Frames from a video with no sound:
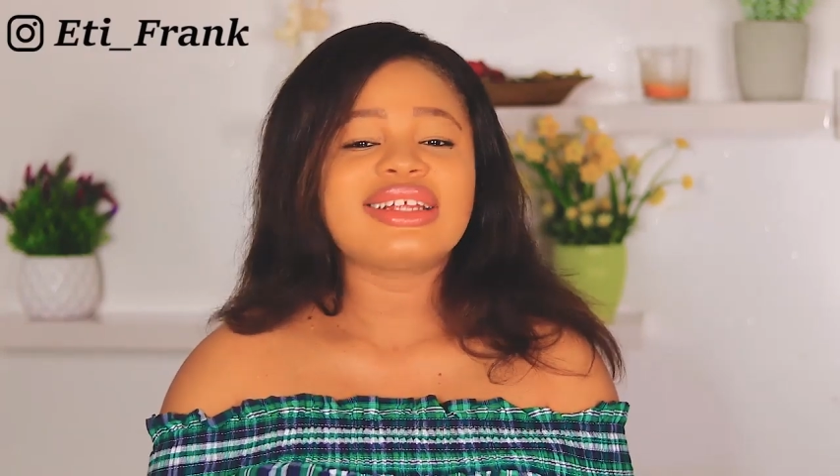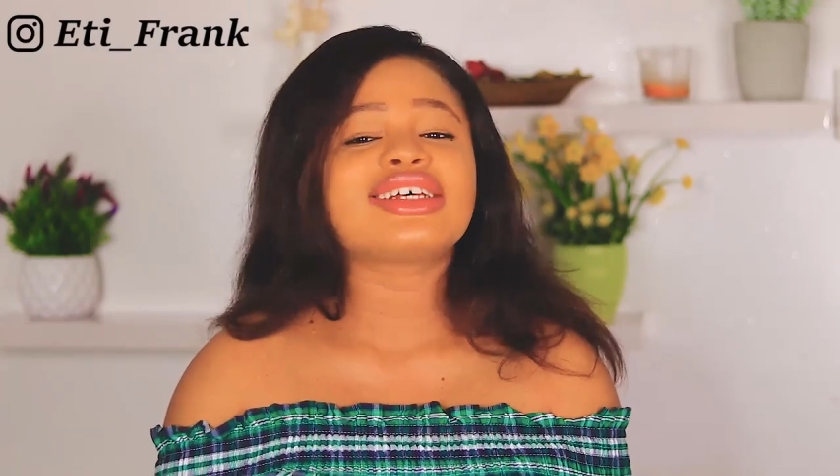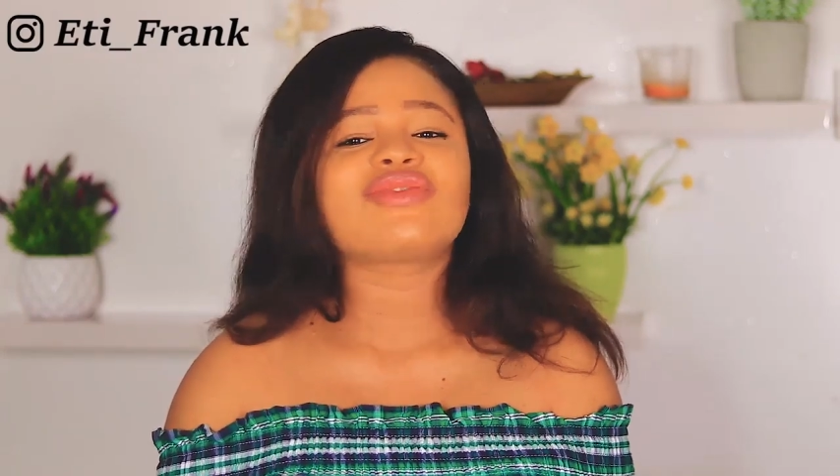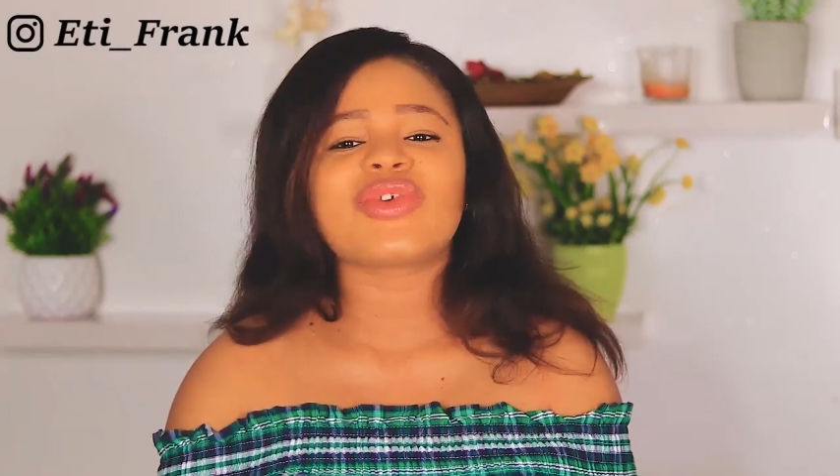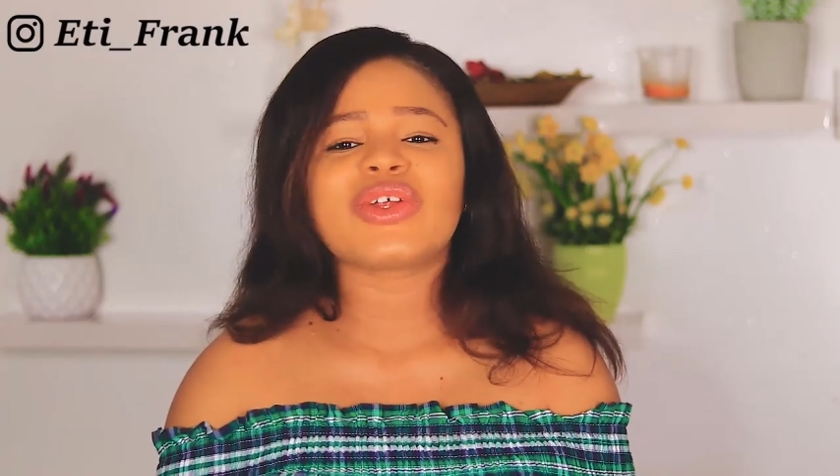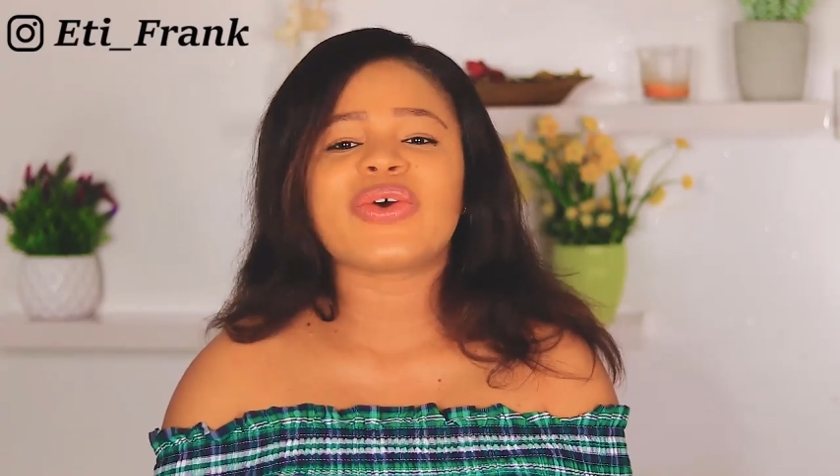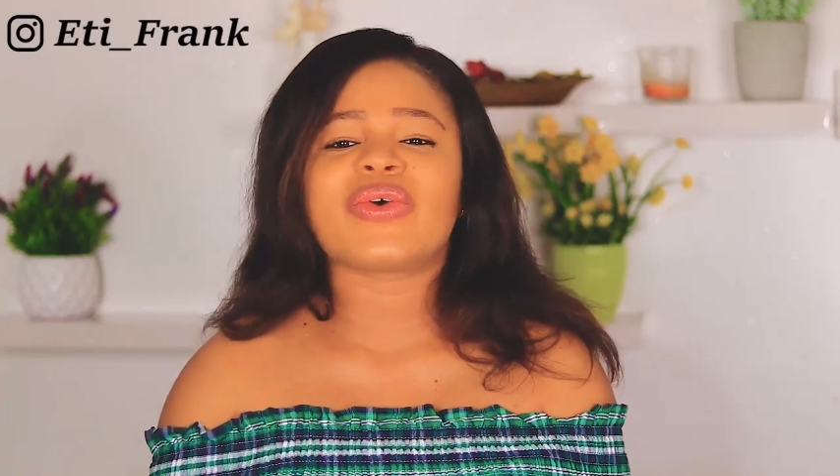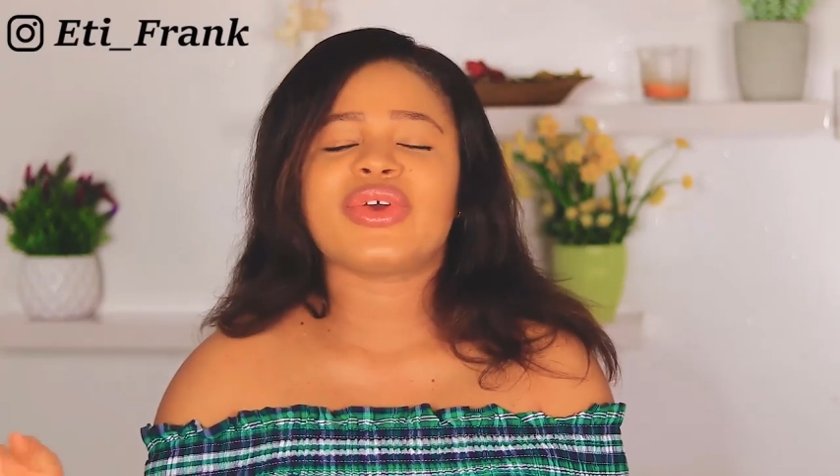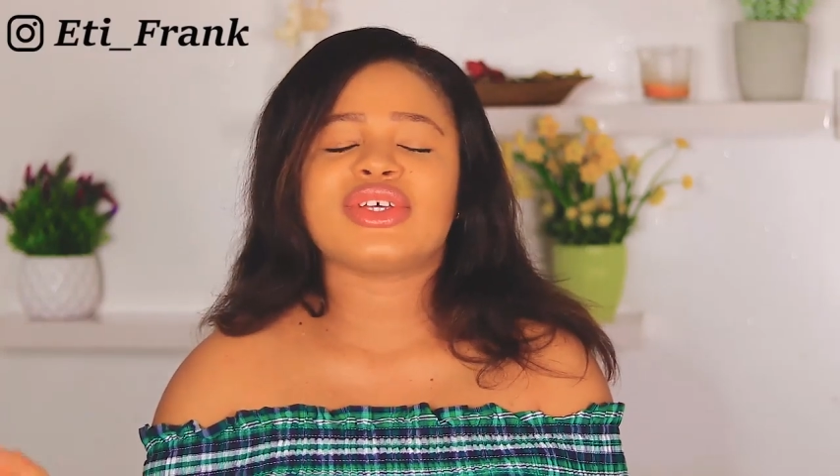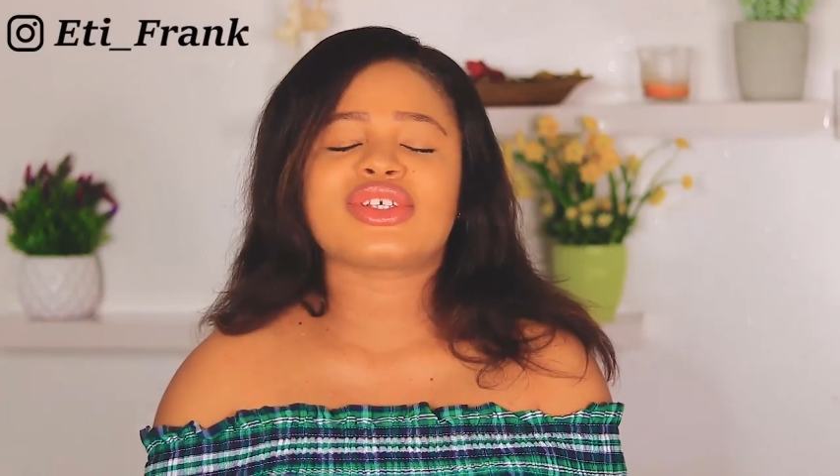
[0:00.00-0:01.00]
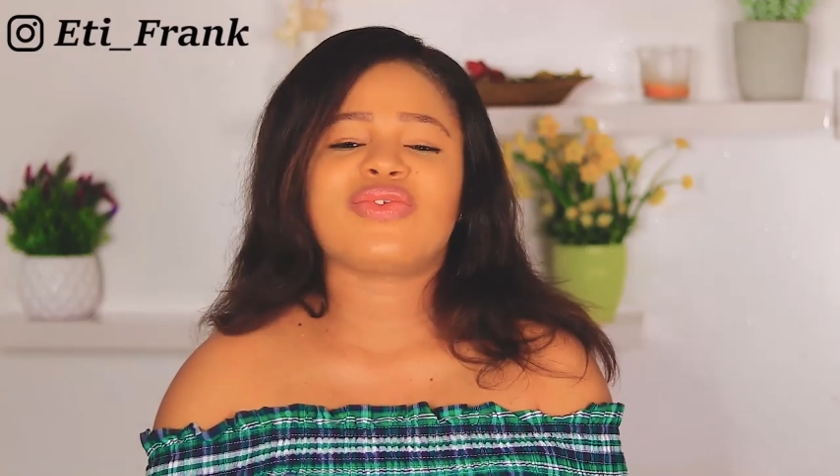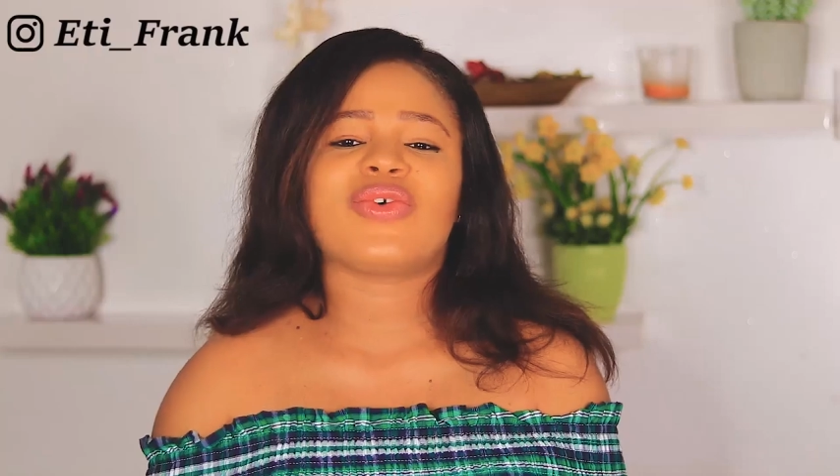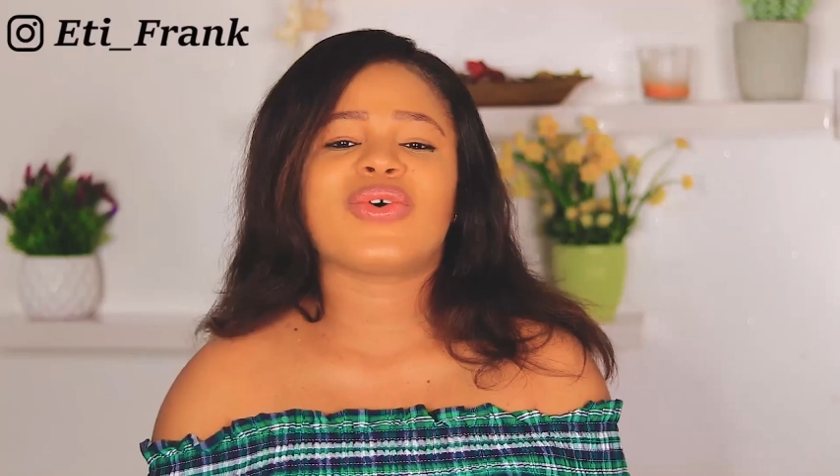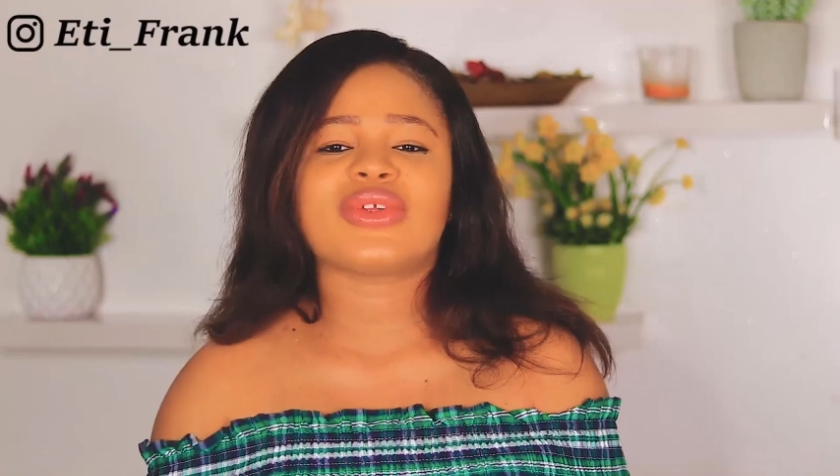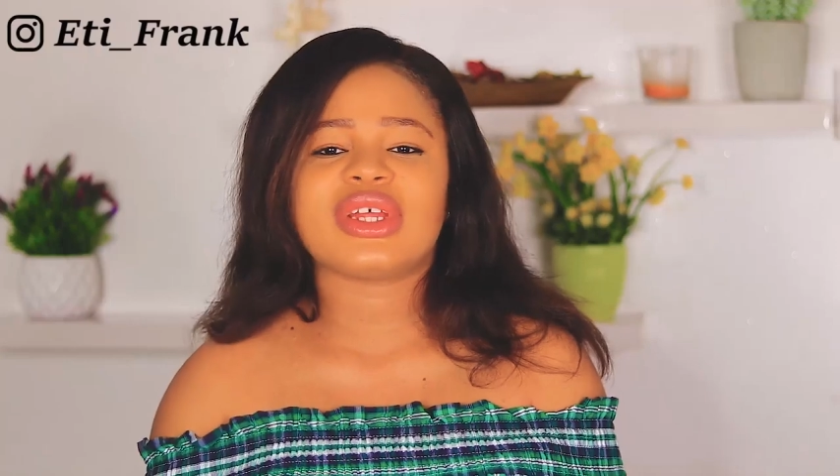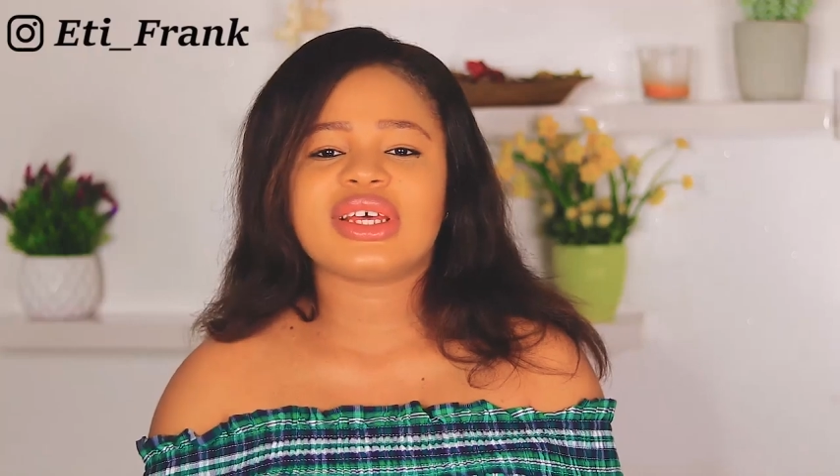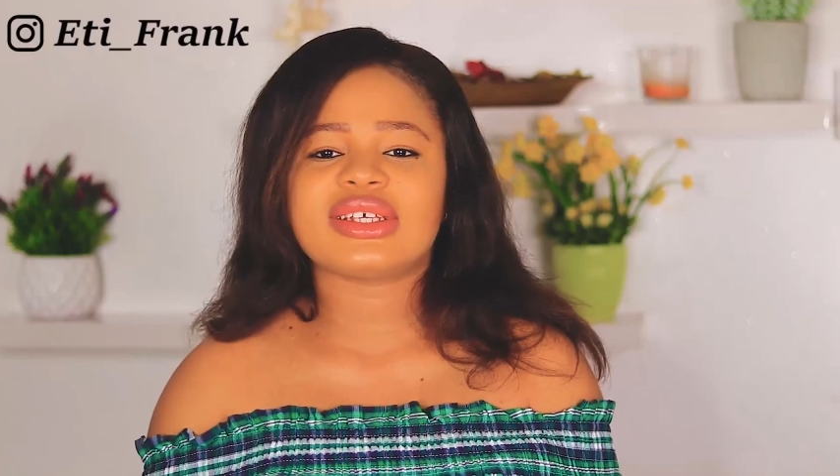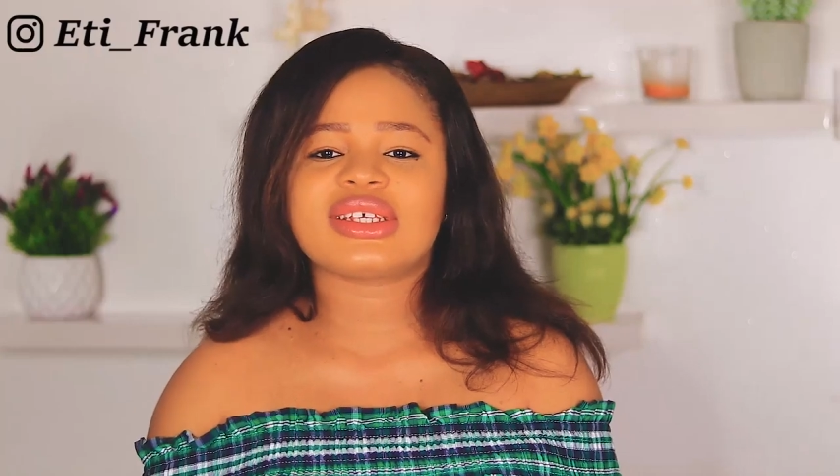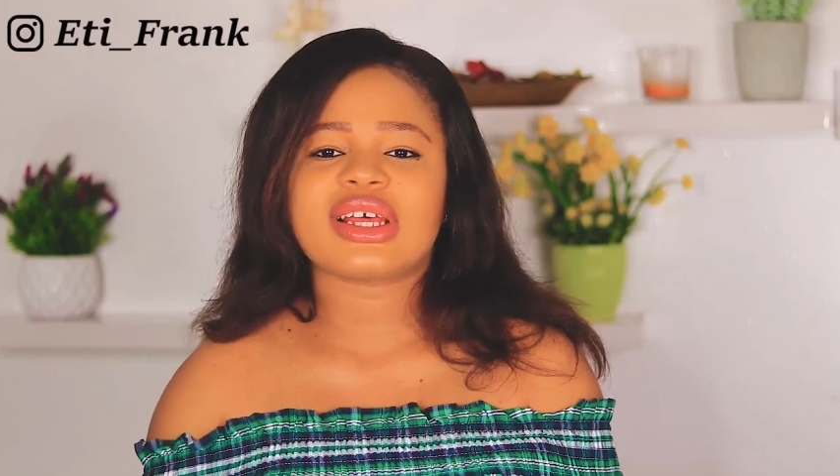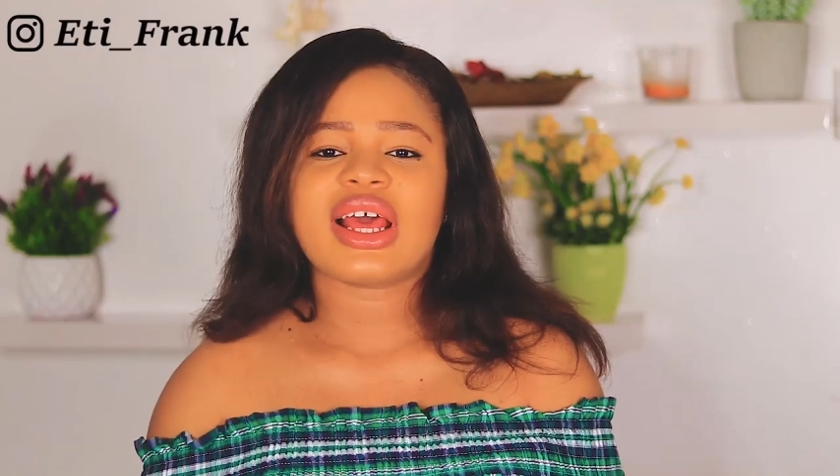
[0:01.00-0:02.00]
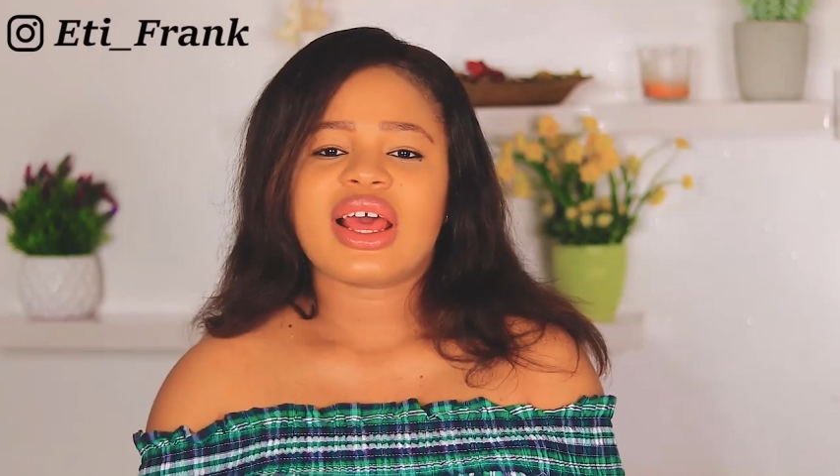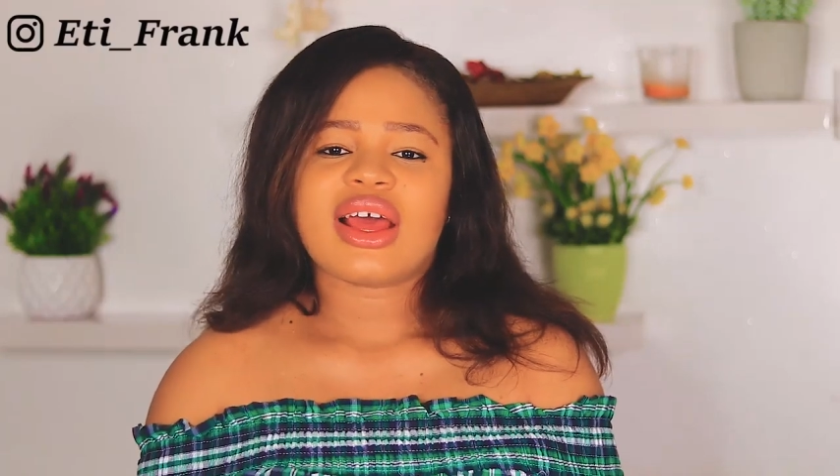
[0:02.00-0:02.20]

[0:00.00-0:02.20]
this video is for this